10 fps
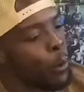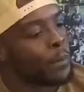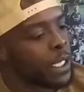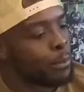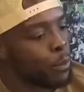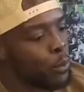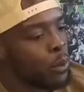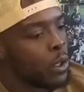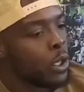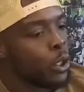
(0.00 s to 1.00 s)
more
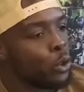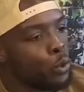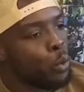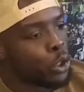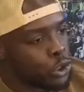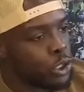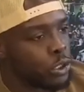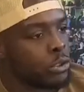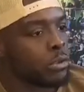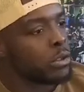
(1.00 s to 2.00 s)
people who
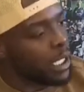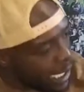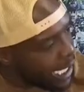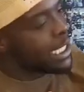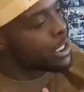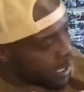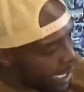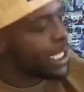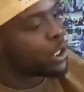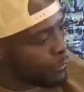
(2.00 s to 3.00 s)
wasn't
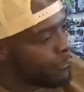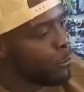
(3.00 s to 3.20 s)
into